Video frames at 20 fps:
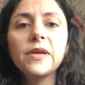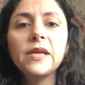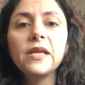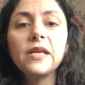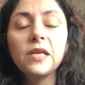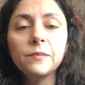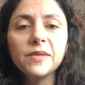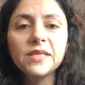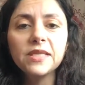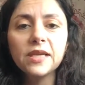
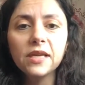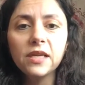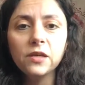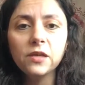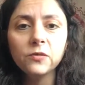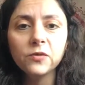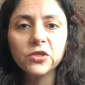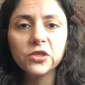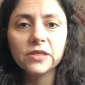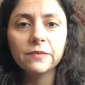Hematite,
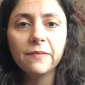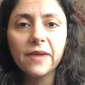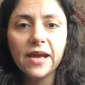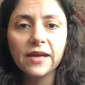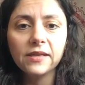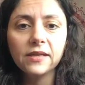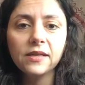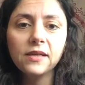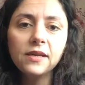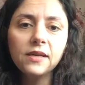which is a
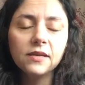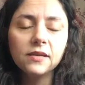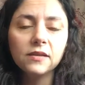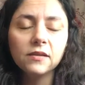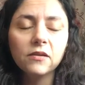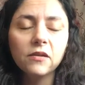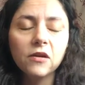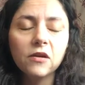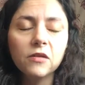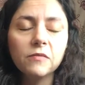magnet.
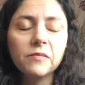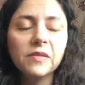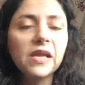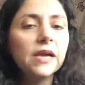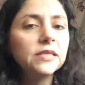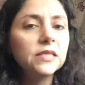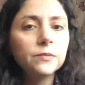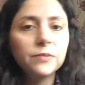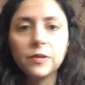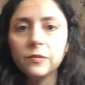
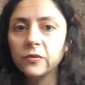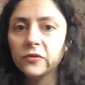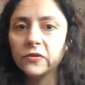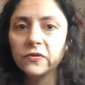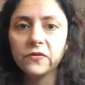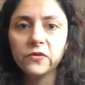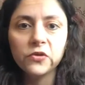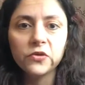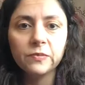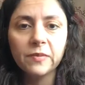Lots of people
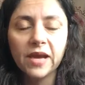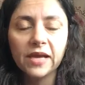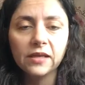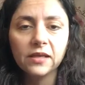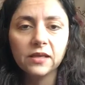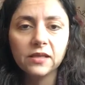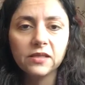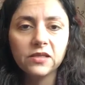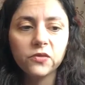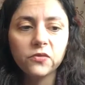have used magnets.